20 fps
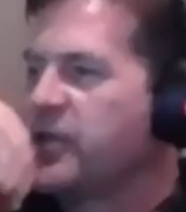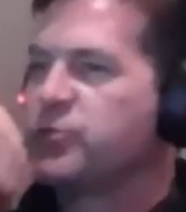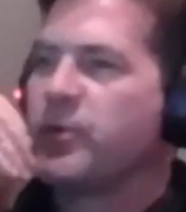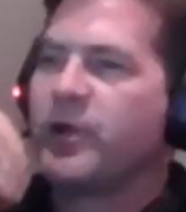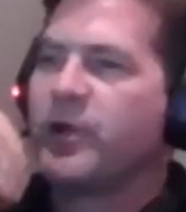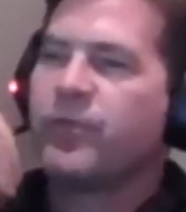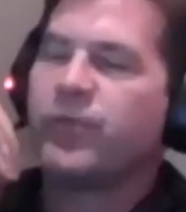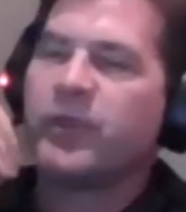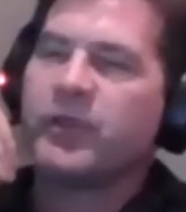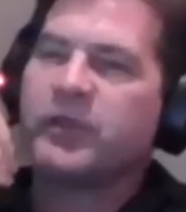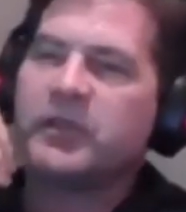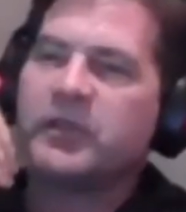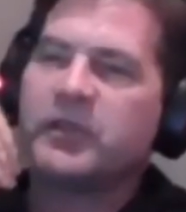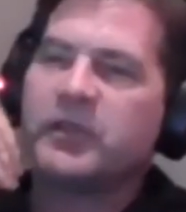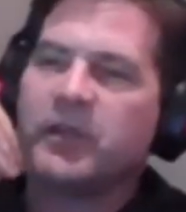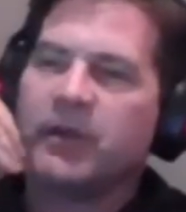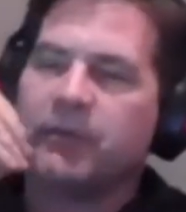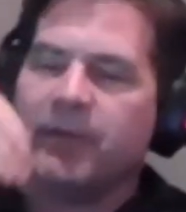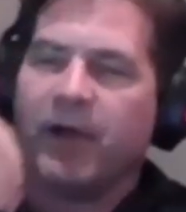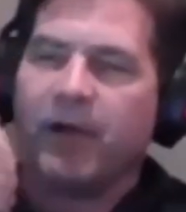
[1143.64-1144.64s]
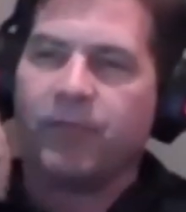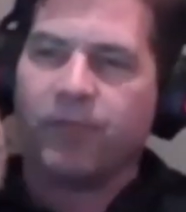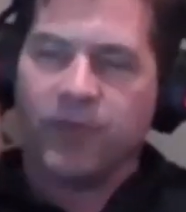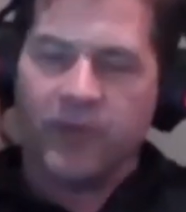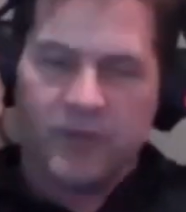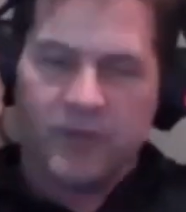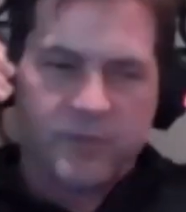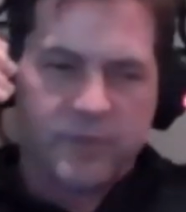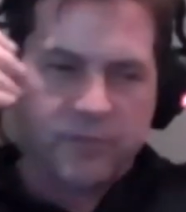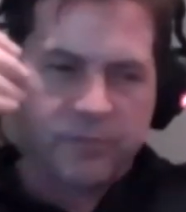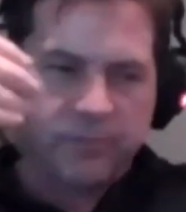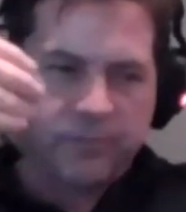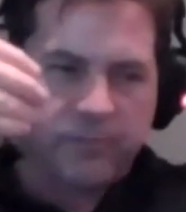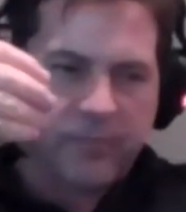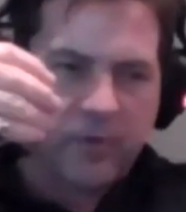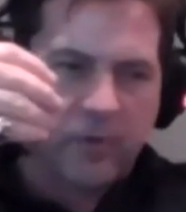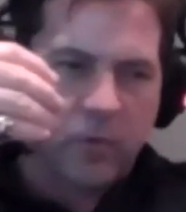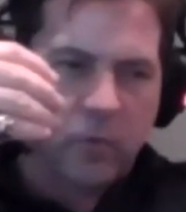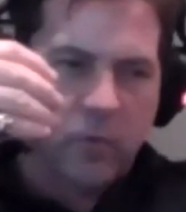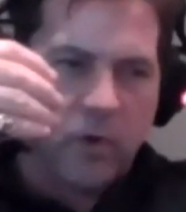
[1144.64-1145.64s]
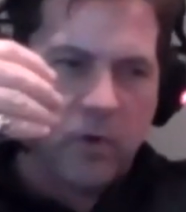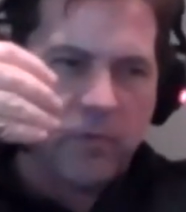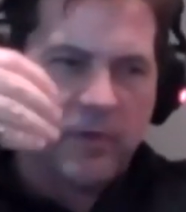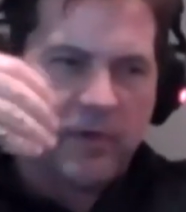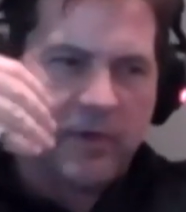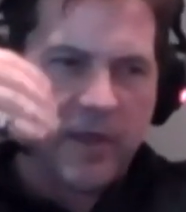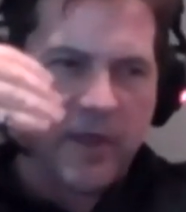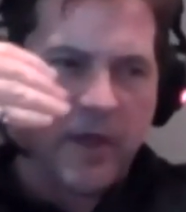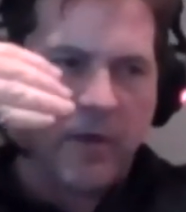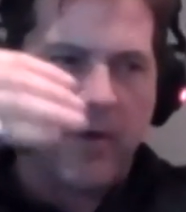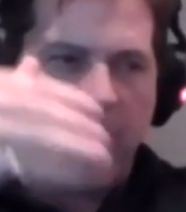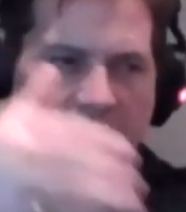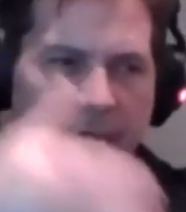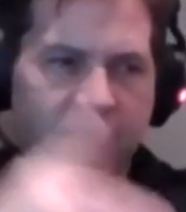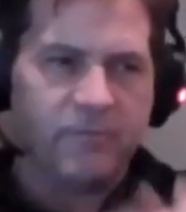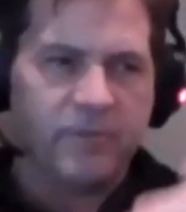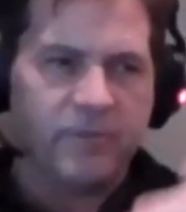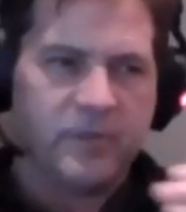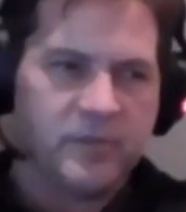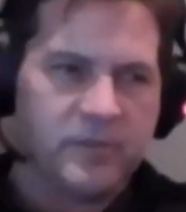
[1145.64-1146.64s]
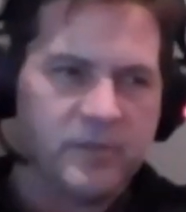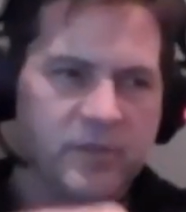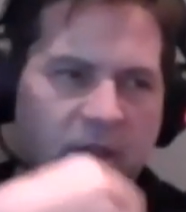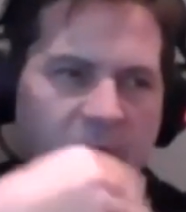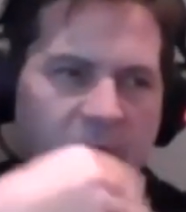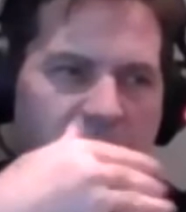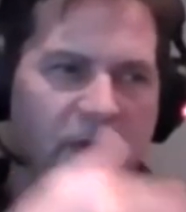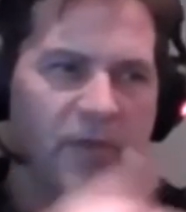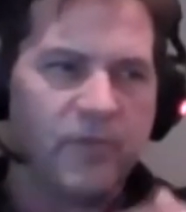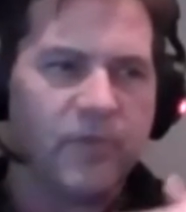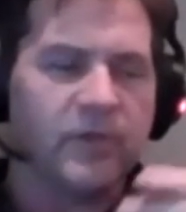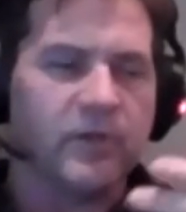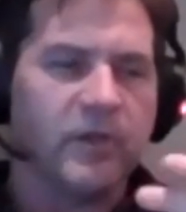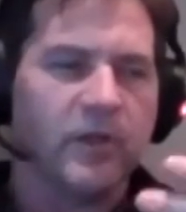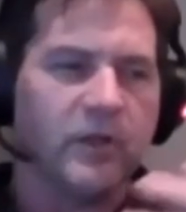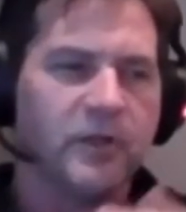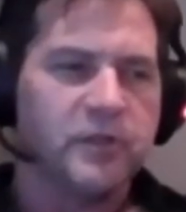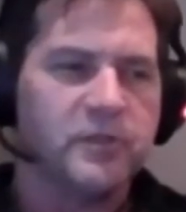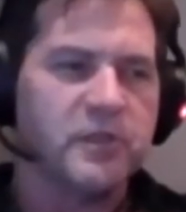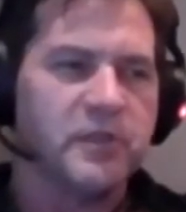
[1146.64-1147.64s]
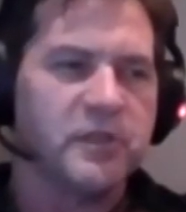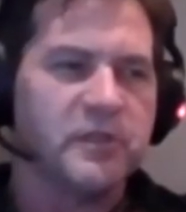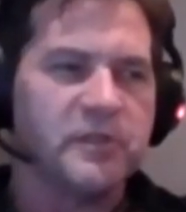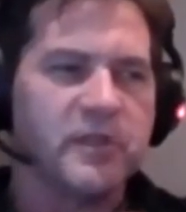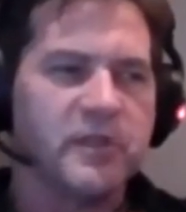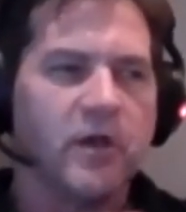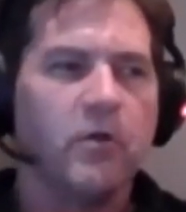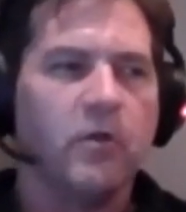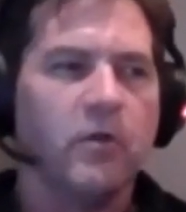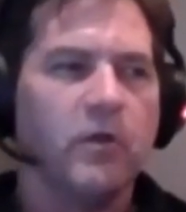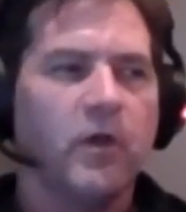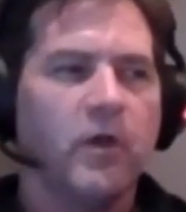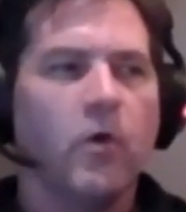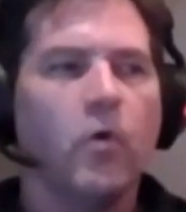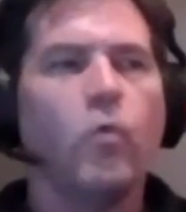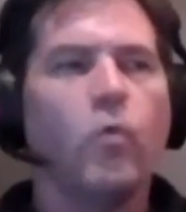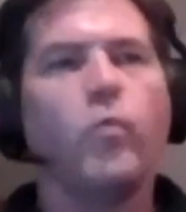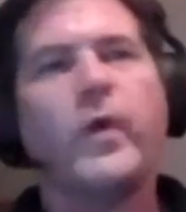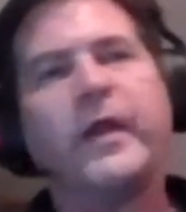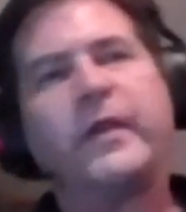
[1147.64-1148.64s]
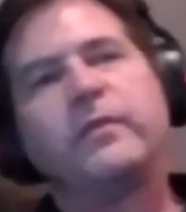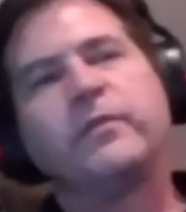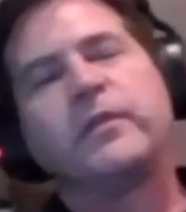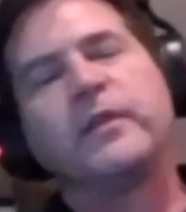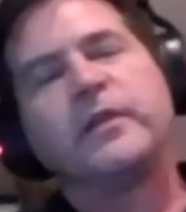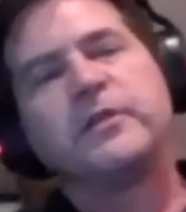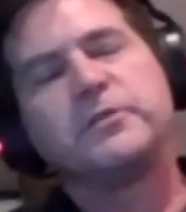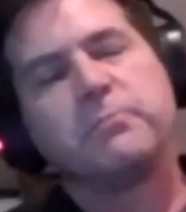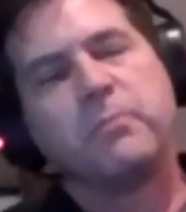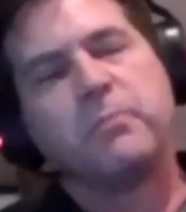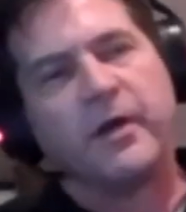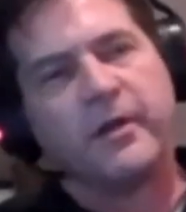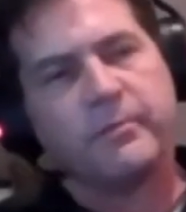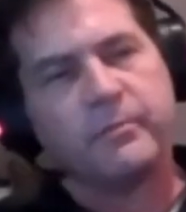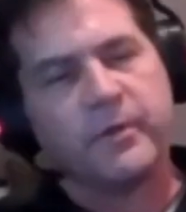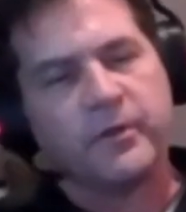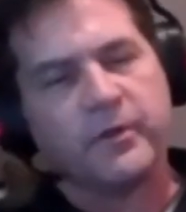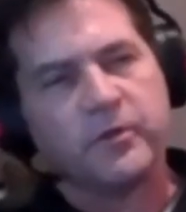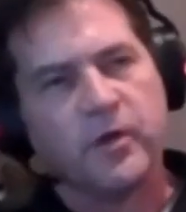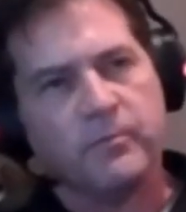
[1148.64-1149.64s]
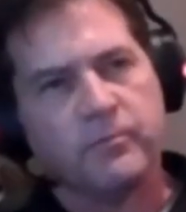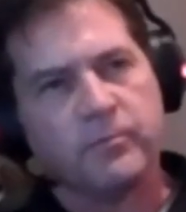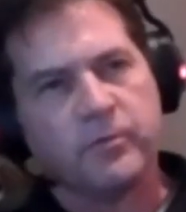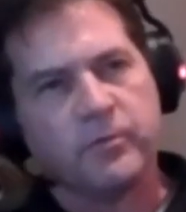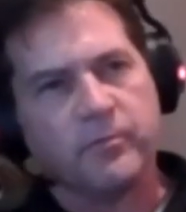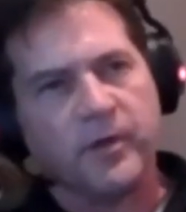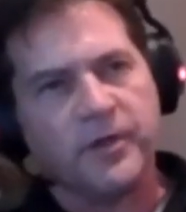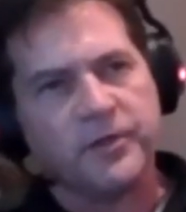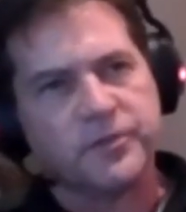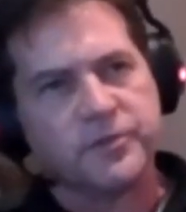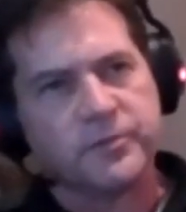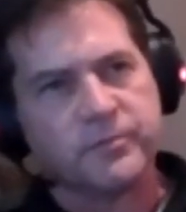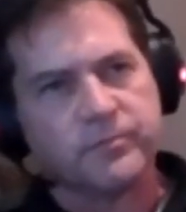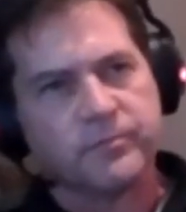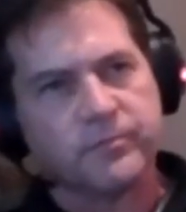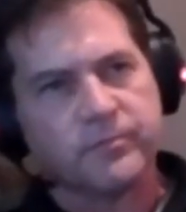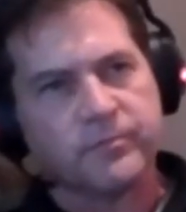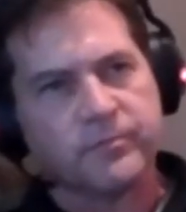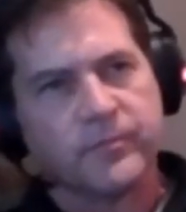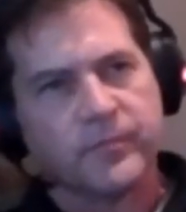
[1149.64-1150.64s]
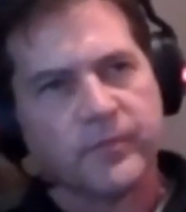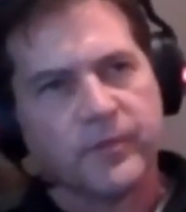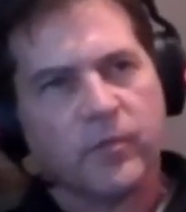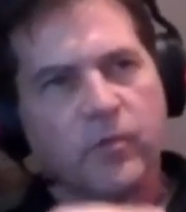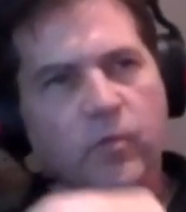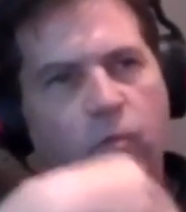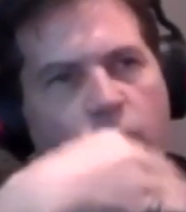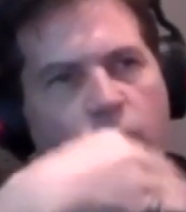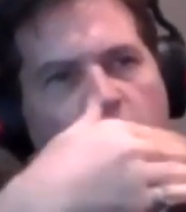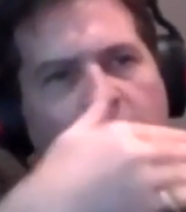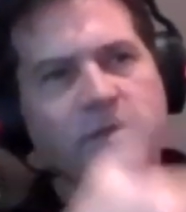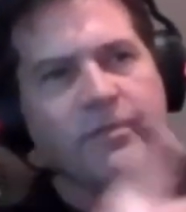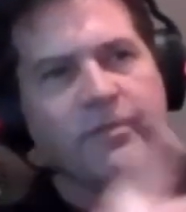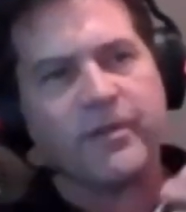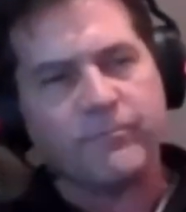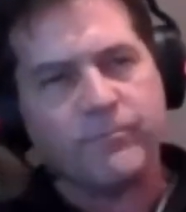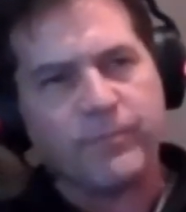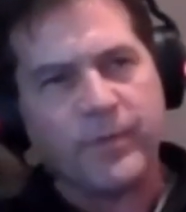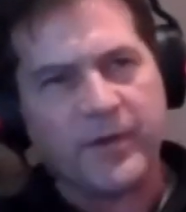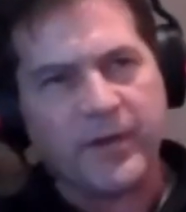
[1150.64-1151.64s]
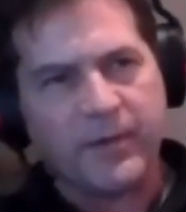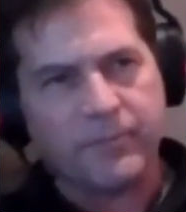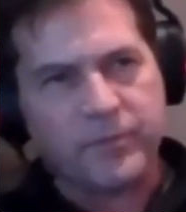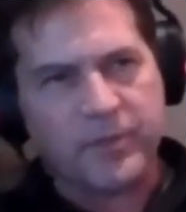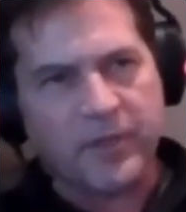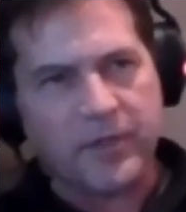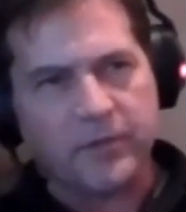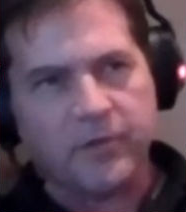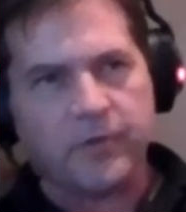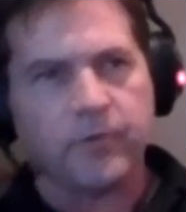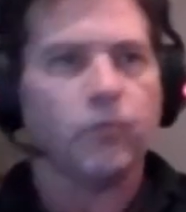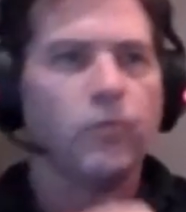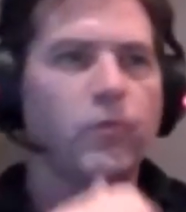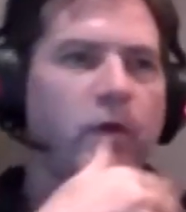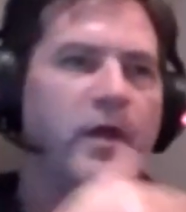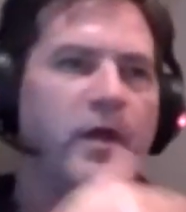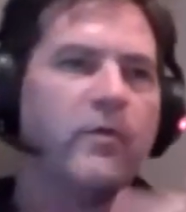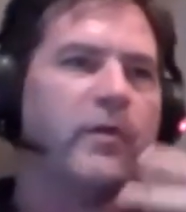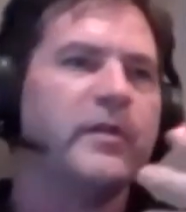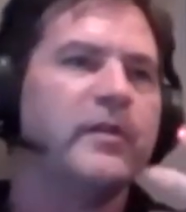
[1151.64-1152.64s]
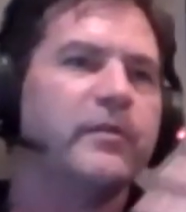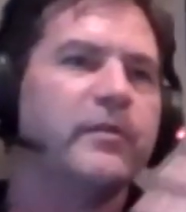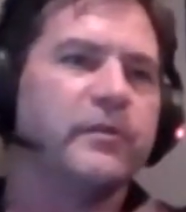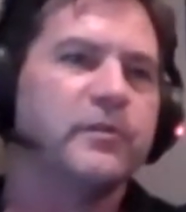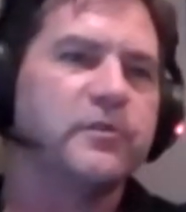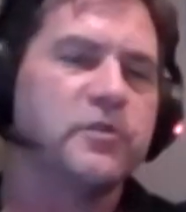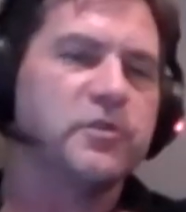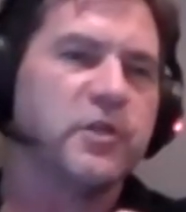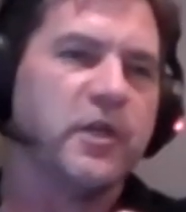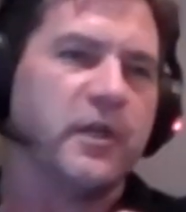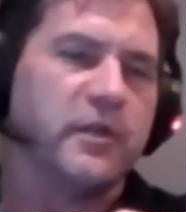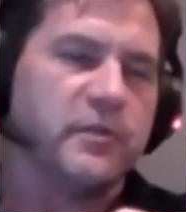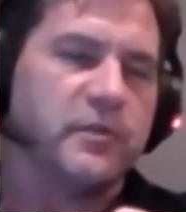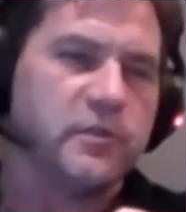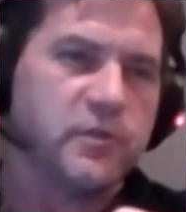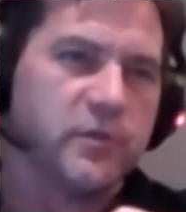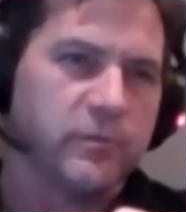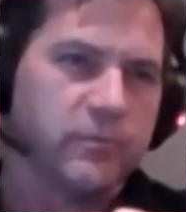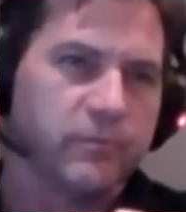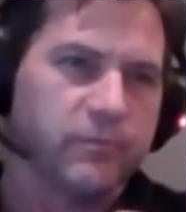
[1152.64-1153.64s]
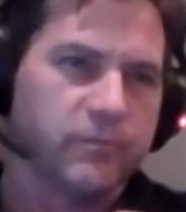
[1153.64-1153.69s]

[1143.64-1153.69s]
we're thinking about this, what we now have is a methodology to tell when things might have been compromised, where they've been updated, where anything's changed.